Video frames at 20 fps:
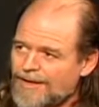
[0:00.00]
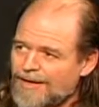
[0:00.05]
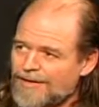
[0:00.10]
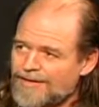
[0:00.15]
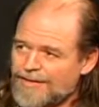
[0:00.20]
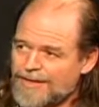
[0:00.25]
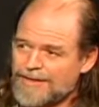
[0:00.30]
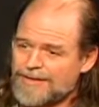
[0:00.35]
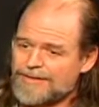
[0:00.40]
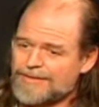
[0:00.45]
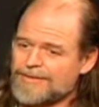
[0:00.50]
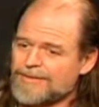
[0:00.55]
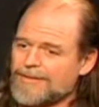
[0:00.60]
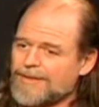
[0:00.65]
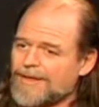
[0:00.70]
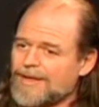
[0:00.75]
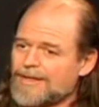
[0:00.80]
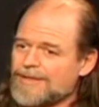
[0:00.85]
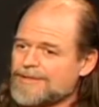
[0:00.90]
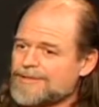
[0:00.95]
and
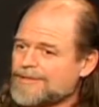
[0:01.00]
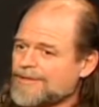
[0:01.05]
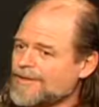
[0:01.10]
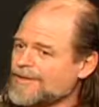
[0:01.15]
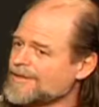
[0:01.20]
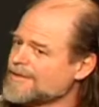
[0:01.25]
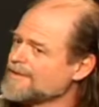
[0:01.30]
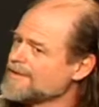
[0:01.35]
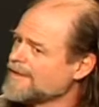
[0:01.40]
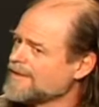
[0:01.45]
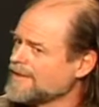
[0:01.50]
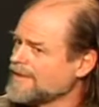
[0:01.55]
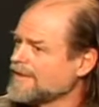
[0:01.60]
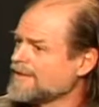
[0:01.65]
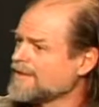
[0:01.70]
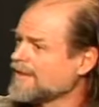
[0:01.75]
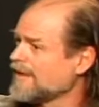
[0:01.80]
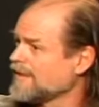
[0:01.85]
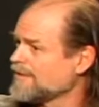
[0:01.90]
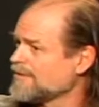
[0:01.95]
then I started
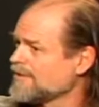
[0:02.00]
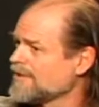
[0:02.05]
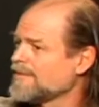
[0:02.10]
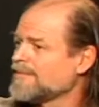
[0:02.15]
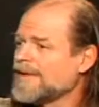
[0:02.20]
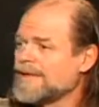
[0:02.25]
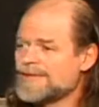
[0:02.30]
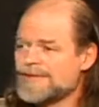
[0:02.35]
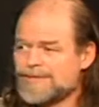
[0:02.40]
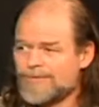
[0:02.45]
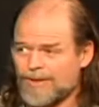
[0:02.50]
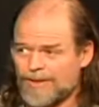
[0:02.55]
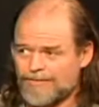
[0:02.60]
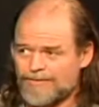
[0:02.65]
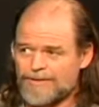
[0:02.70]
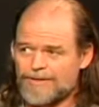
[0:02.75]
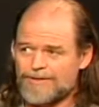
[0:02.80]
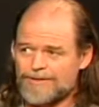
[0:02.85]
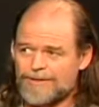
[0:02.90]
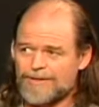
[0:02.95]
studying Tantra about
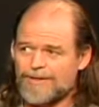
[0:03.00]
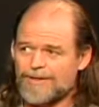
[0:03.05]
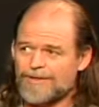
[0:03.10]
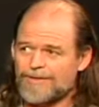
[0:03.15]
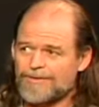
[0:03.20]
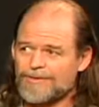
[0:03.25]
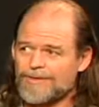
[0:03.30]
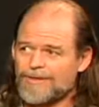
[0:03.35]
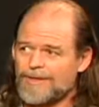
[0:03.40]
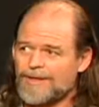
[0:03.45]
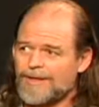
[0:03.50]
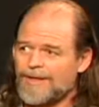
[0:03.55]
12 years ago,